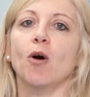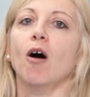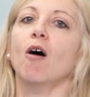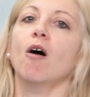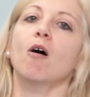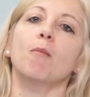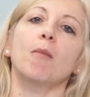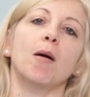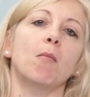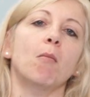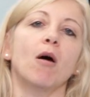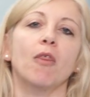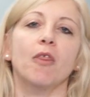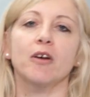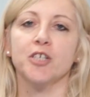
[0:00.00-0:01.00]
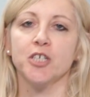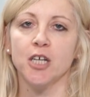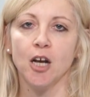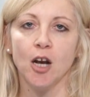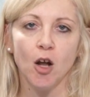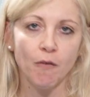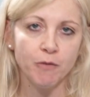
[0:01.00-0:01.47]
oh, my mother, she
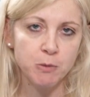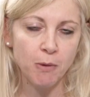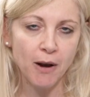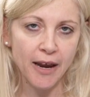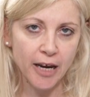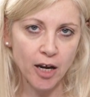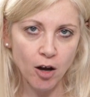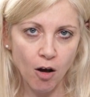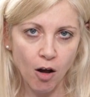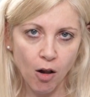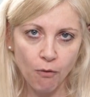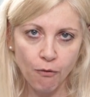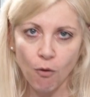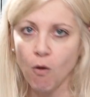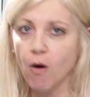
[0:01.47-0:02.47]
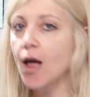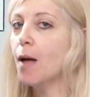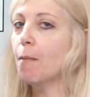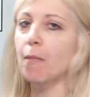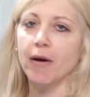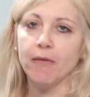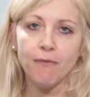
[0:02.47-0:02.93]
loves playing golf, or
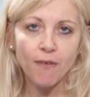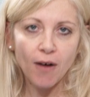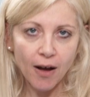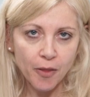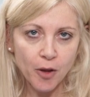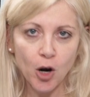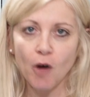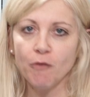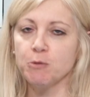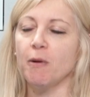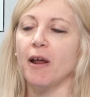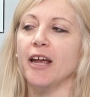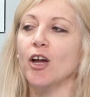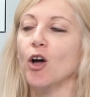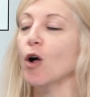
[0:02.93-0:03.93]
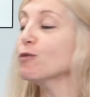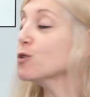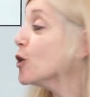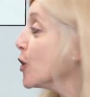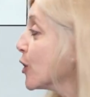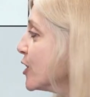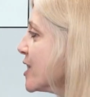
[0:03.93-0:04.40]
my father loves playing golf. So
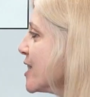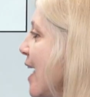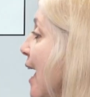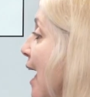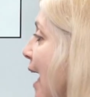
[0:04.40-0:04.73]
you could say,